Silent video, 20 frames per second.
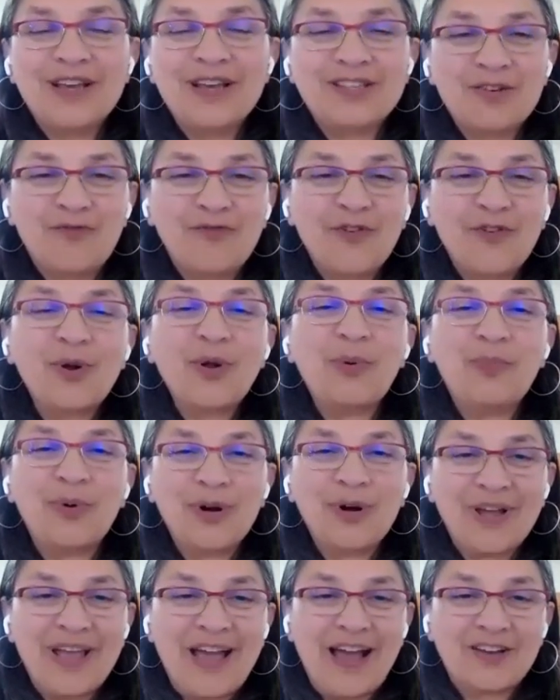it's a photo
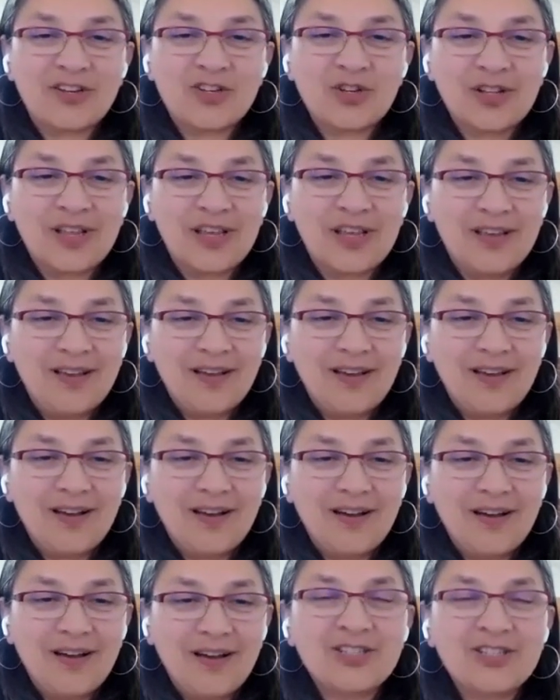book actually.
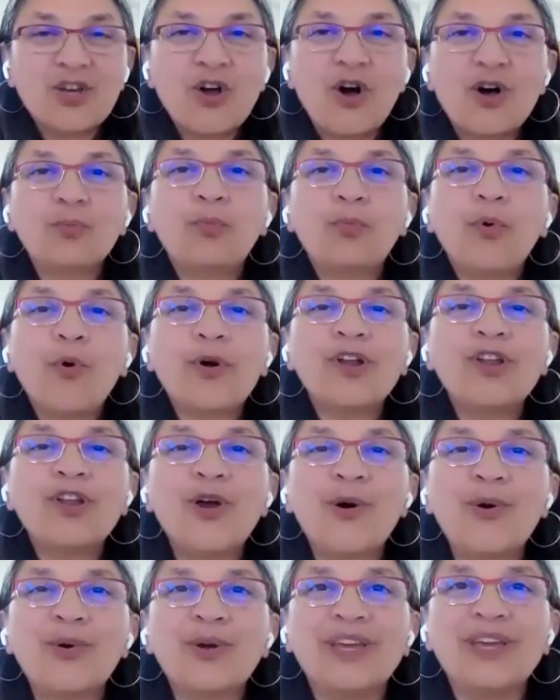It's called Born
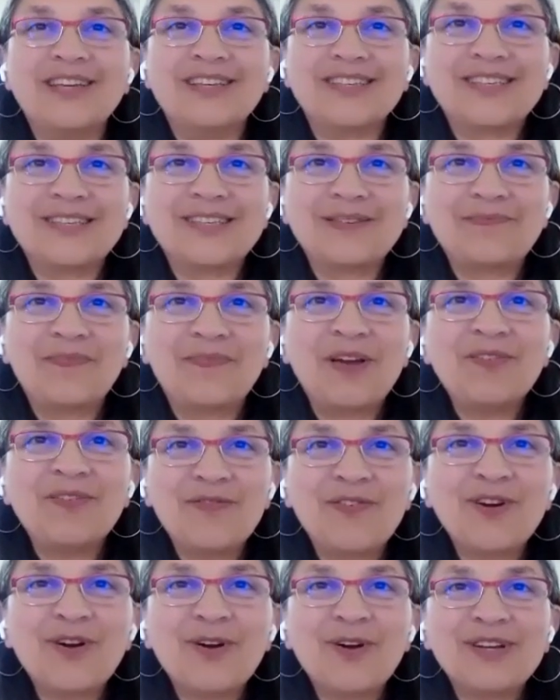Yogis. Have
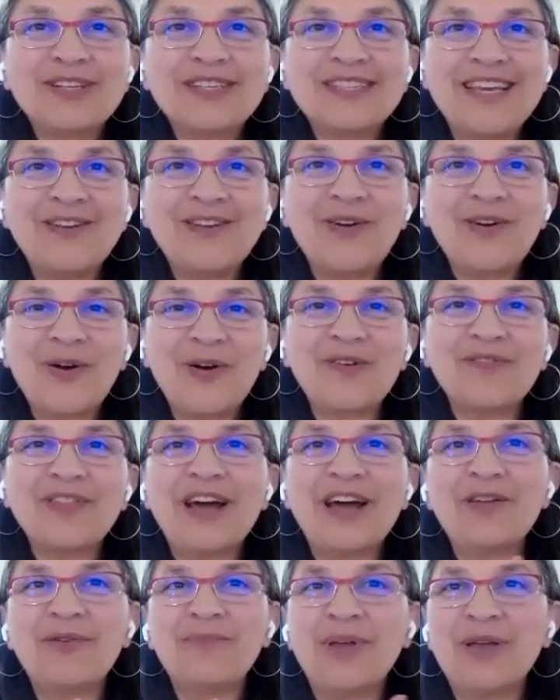you ever seen or heard of
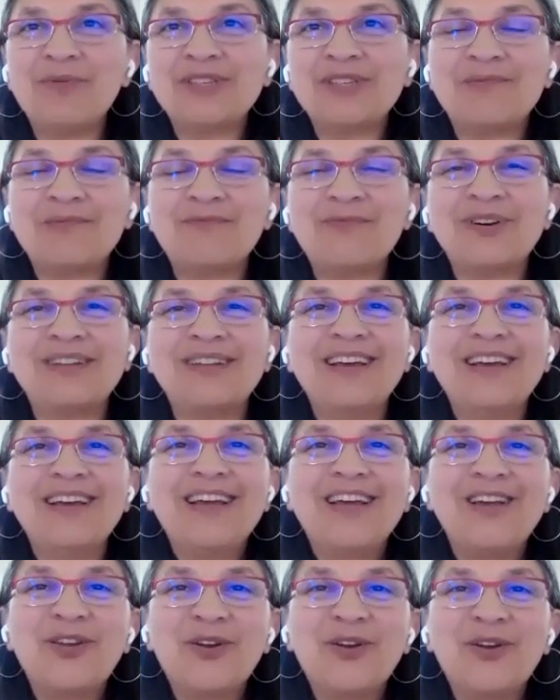that? And maybe someone
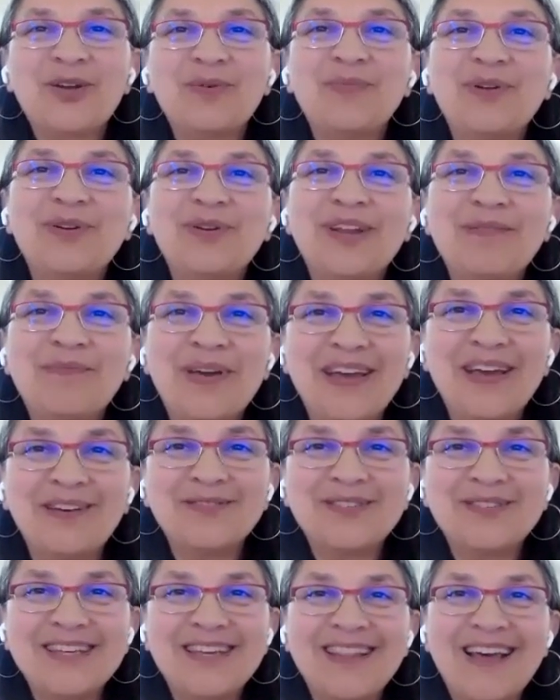in your community may
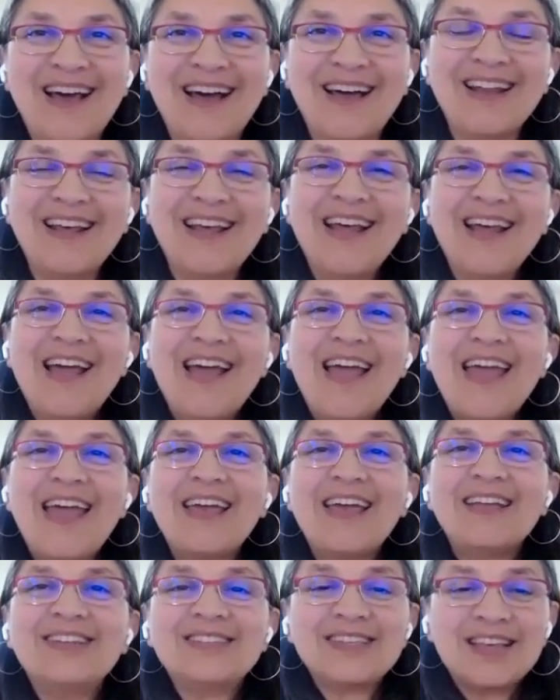have seen that.
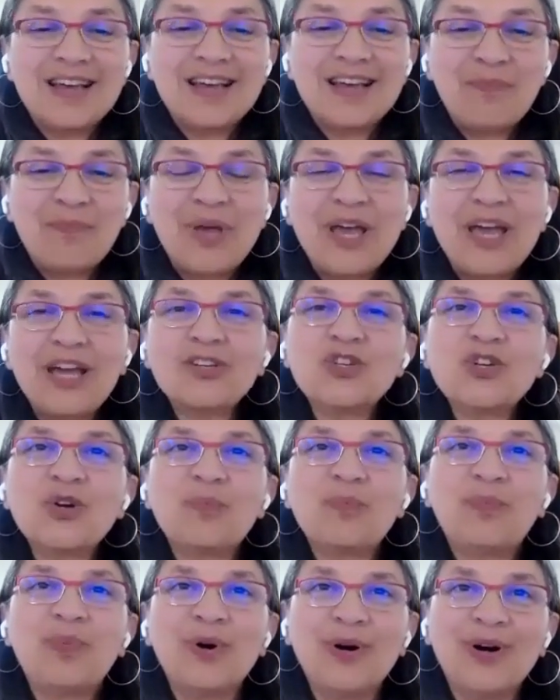It's a
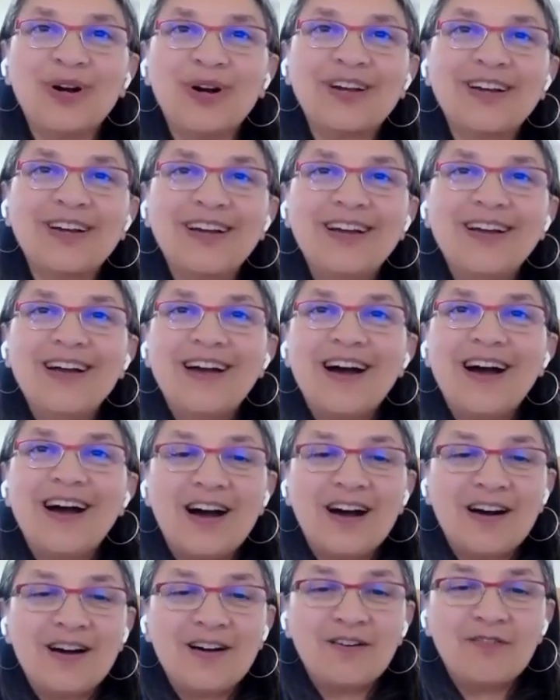picture book
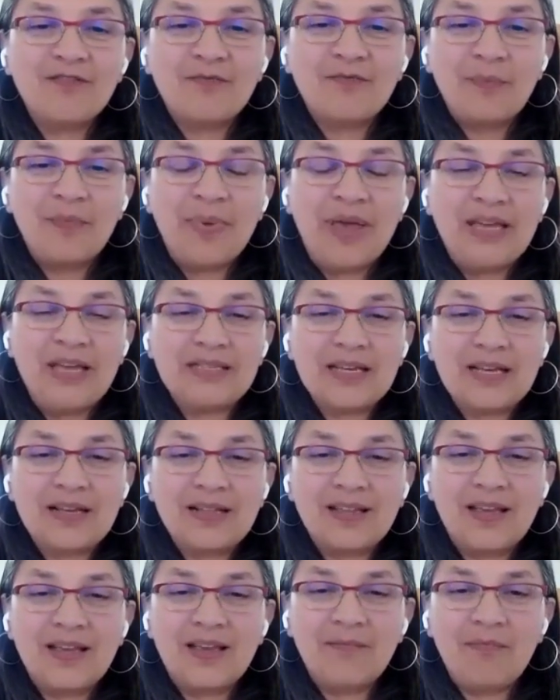of
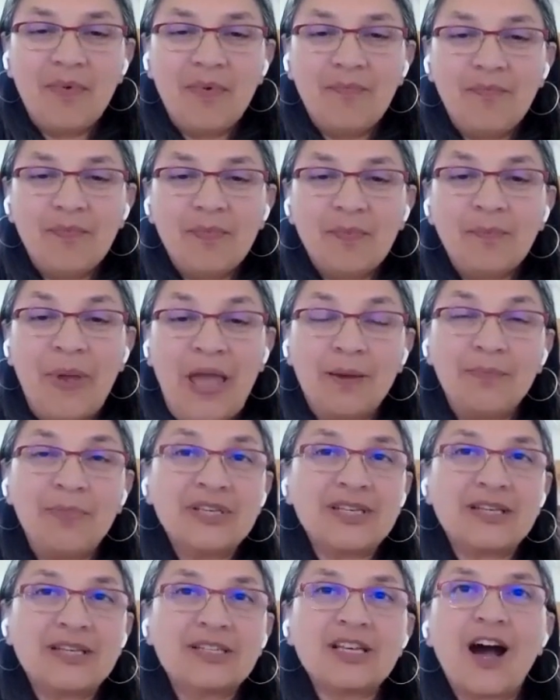basically
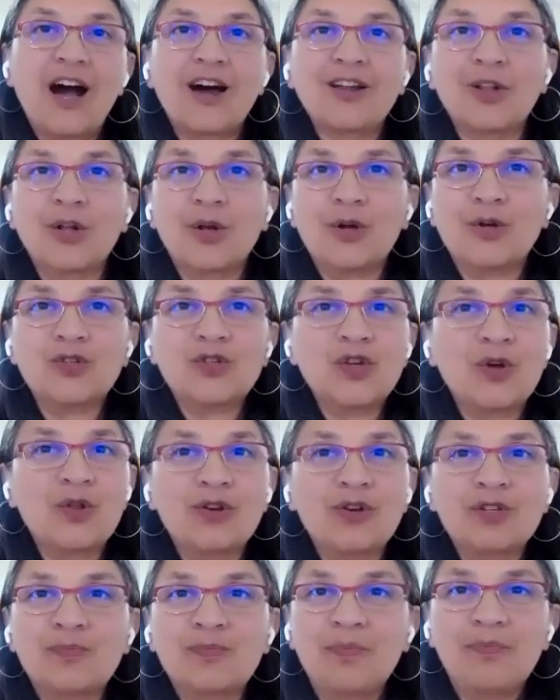babies and toddlers. So
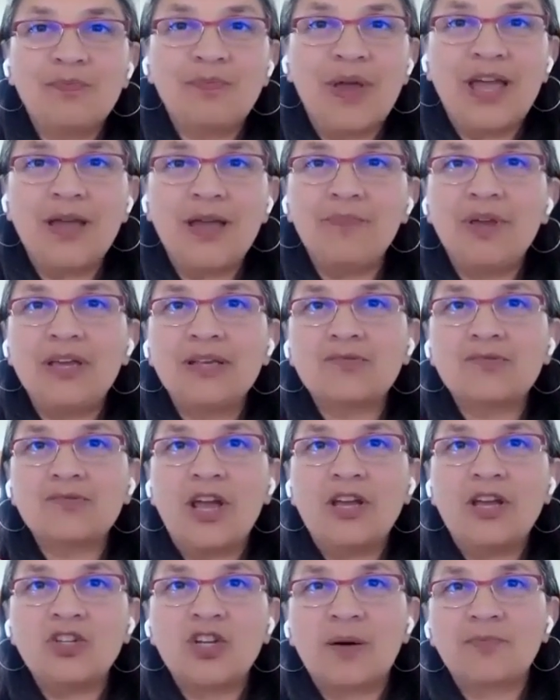there's babies
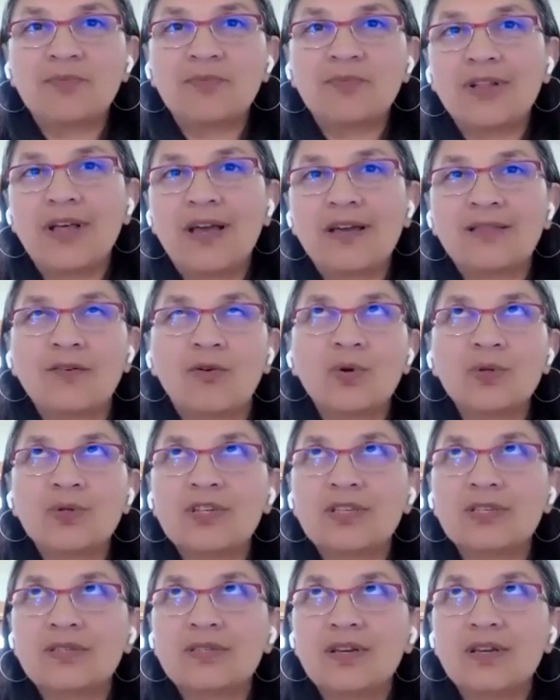ranging up to, like, the
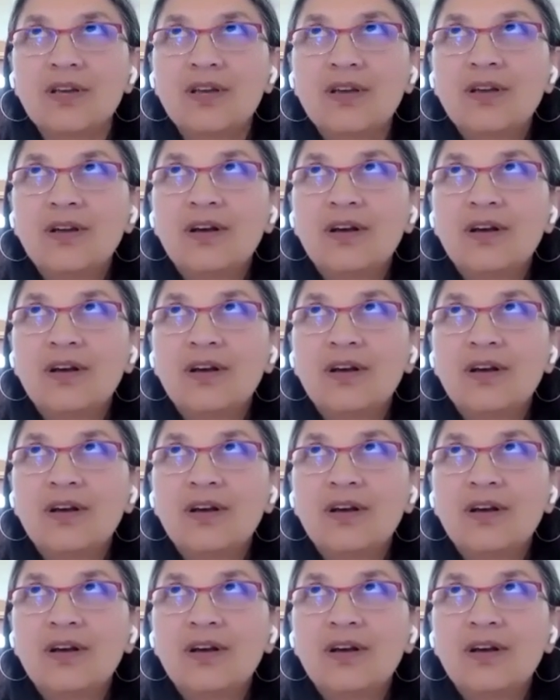oldest